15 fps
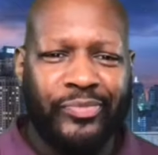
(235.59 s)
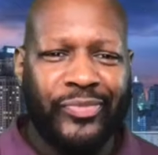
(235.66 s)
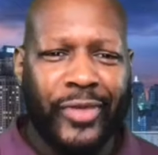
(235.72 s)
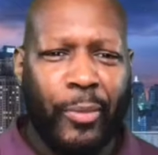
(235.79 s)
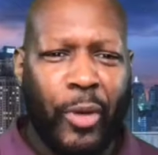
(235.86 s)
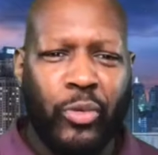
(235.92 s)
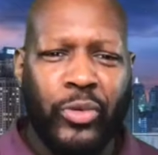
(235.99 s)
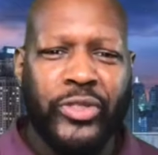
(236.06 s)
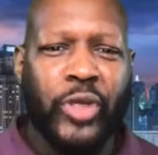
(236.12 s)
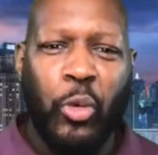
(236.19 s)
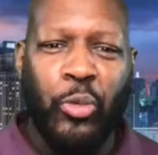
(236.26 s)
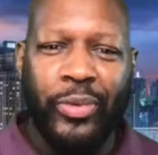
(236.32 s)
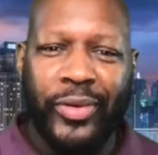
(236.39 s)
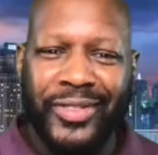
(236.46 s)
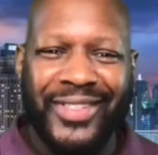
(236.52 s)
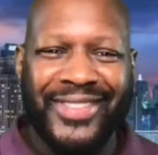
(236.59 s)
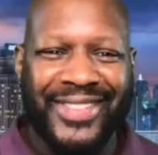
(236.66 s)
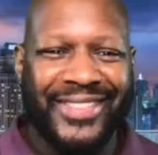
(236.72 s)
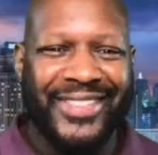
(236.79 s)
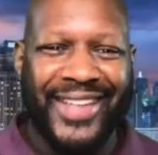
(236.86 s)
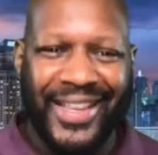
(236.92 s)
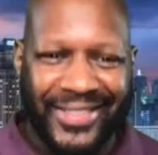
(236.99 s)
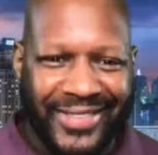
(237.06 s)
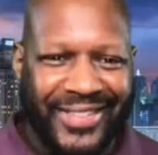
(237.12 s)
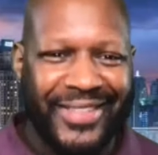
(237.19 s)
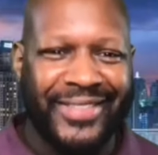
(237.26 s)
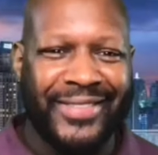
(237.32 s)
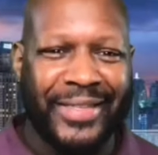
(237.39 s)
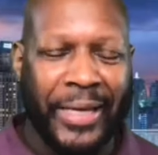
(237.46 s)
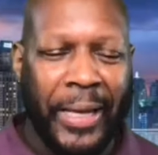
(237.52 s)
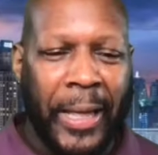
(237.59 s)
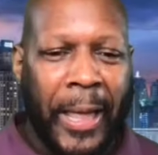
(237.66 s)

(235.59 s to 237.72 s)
I'm always open to suggestions.